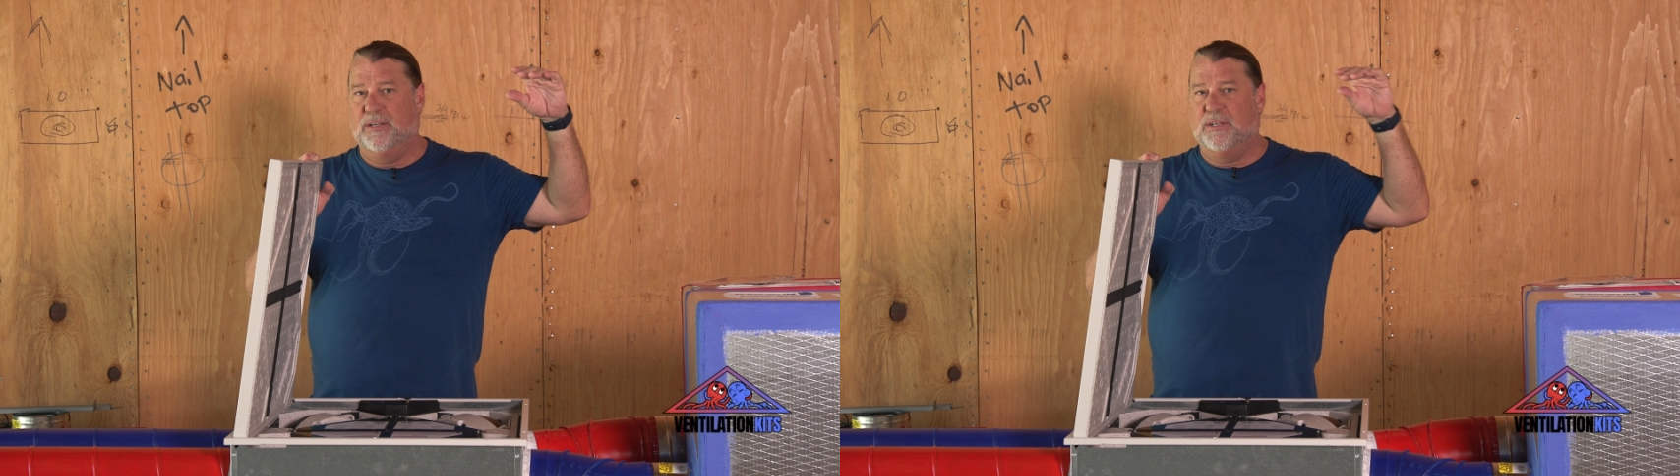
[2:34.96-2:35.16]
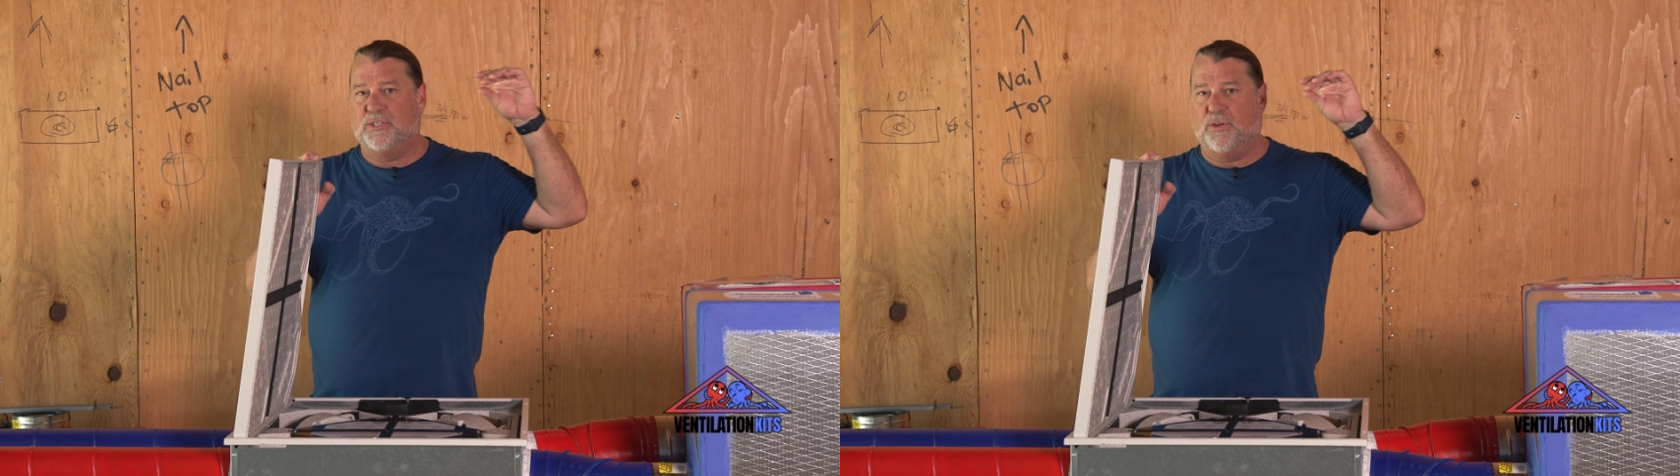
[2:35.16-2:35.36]

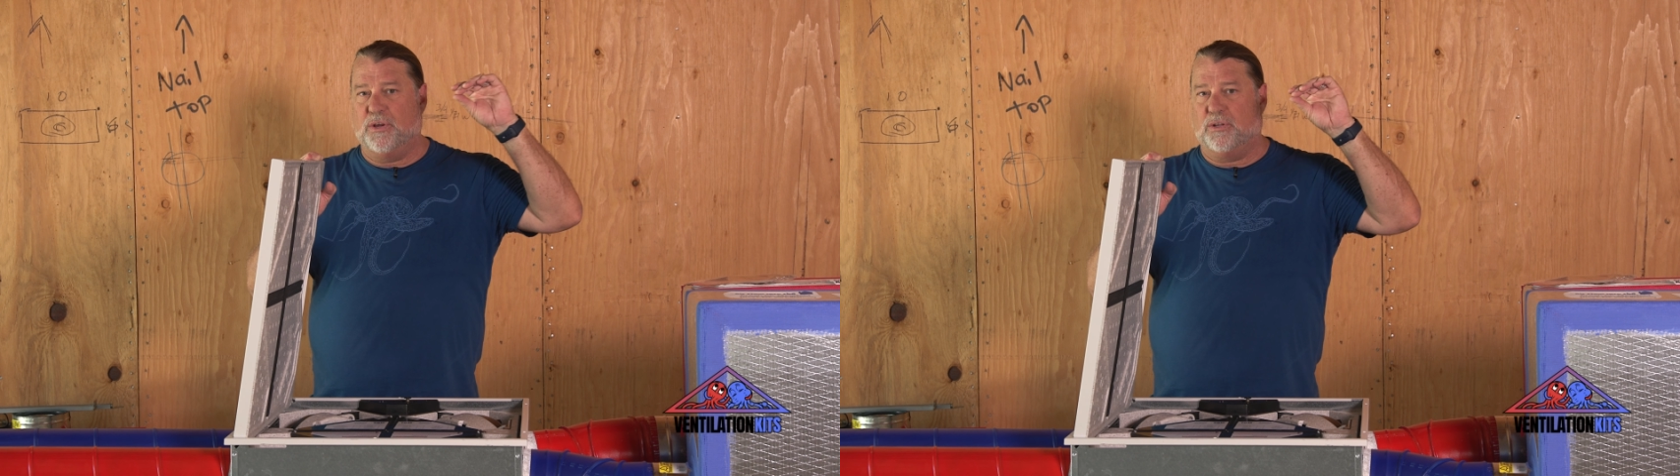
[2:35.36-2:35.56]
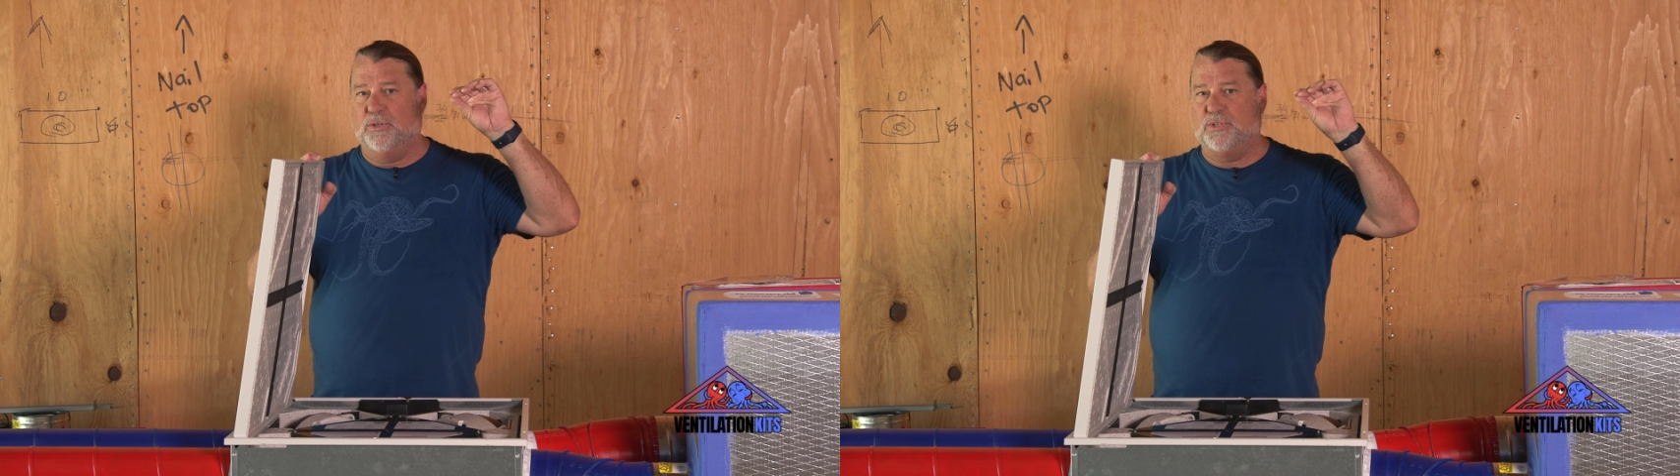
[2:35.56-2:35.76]
So
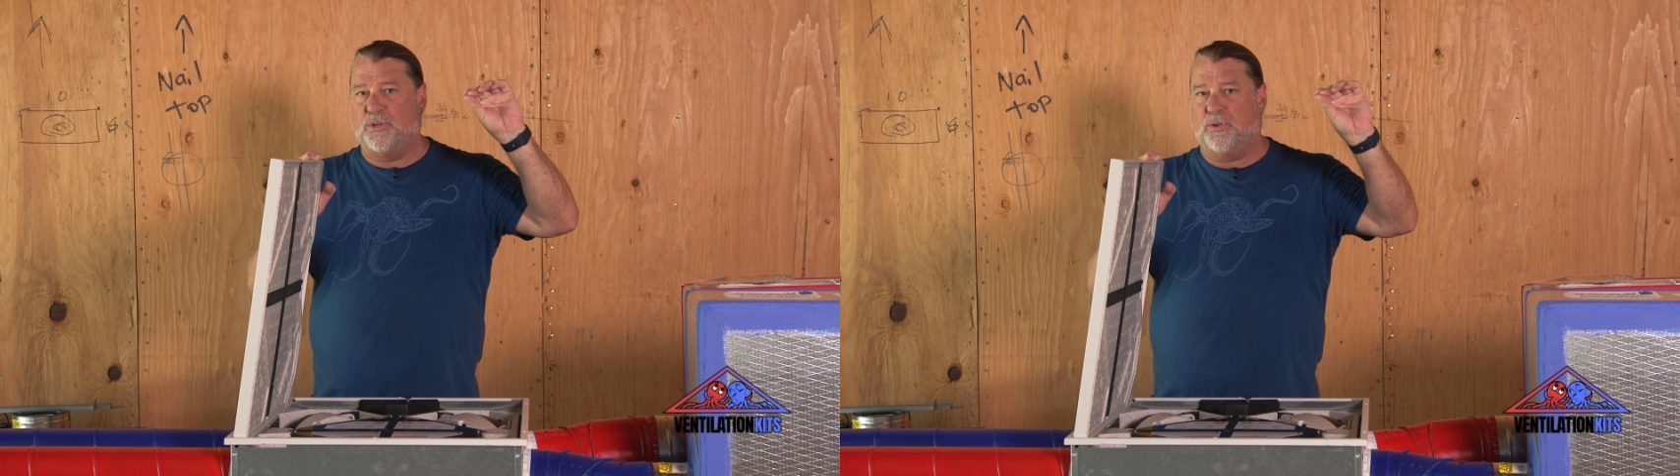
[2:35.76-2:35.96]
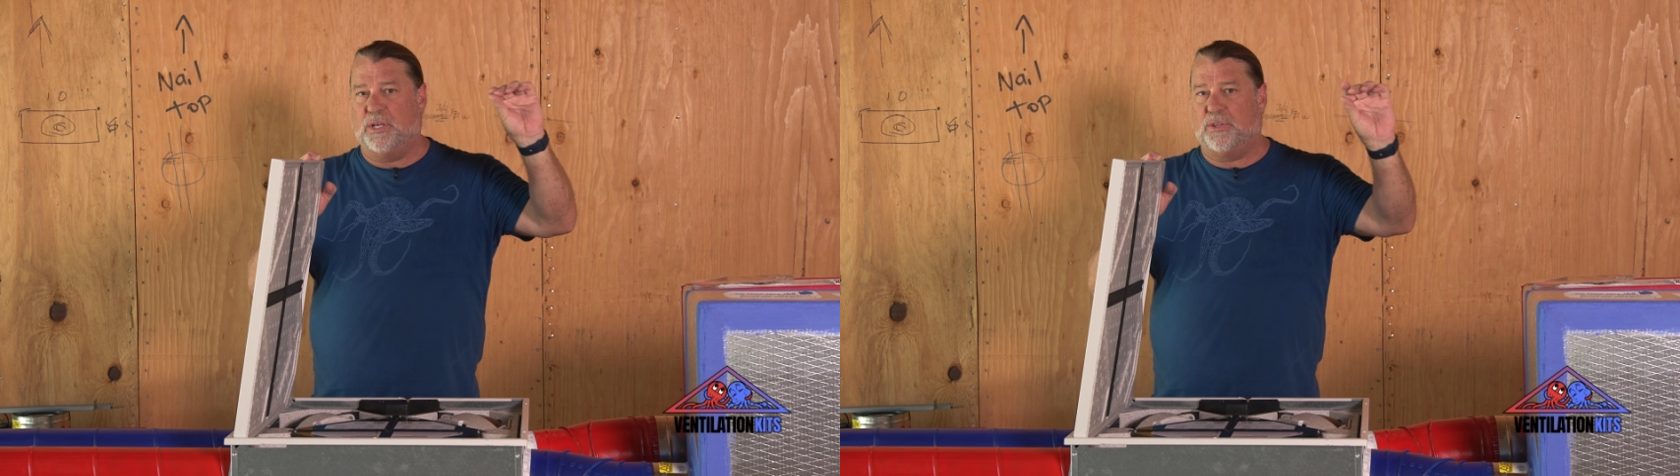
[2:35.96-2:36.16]
you're losing
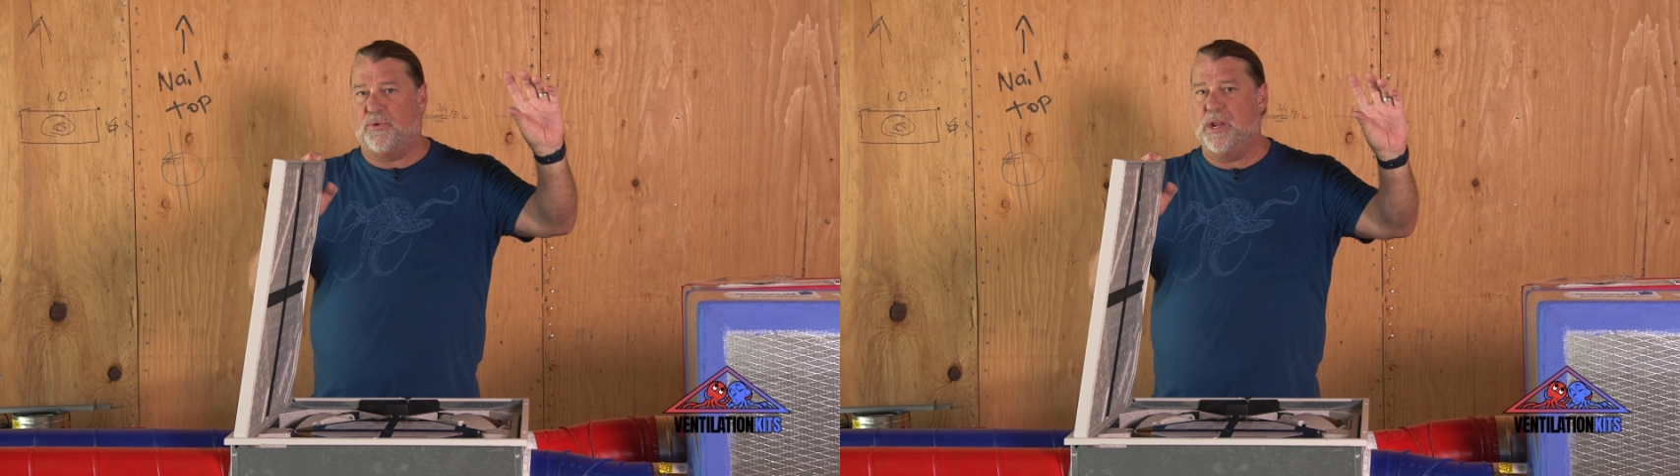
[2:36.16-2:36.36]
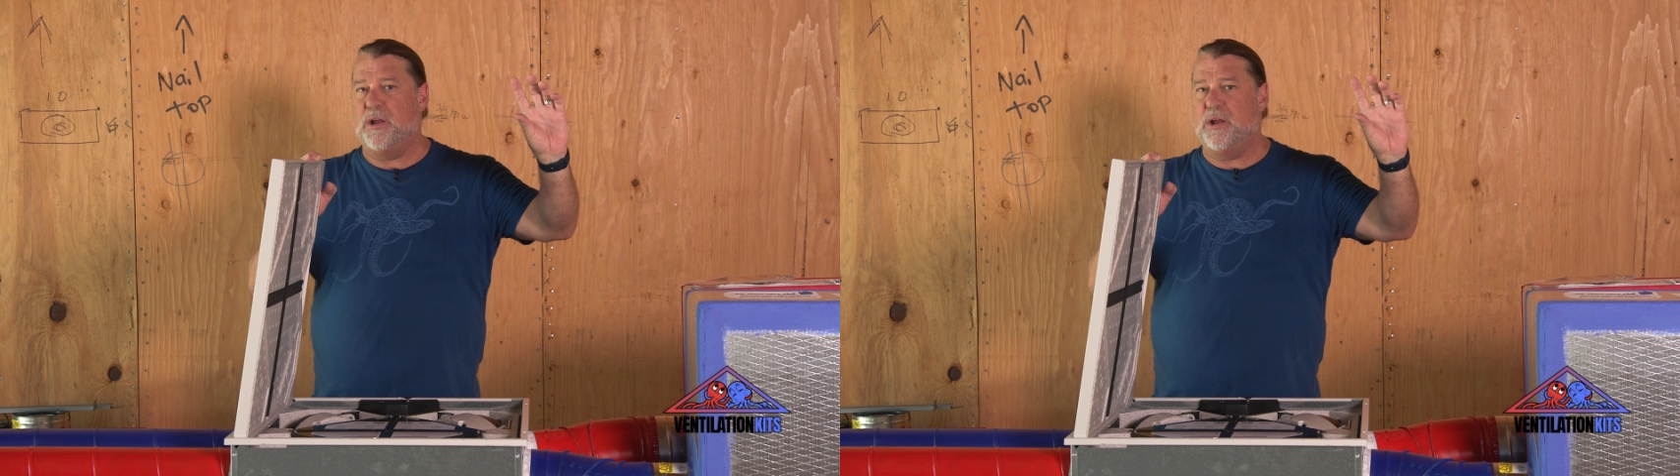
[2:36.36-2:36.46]
only 3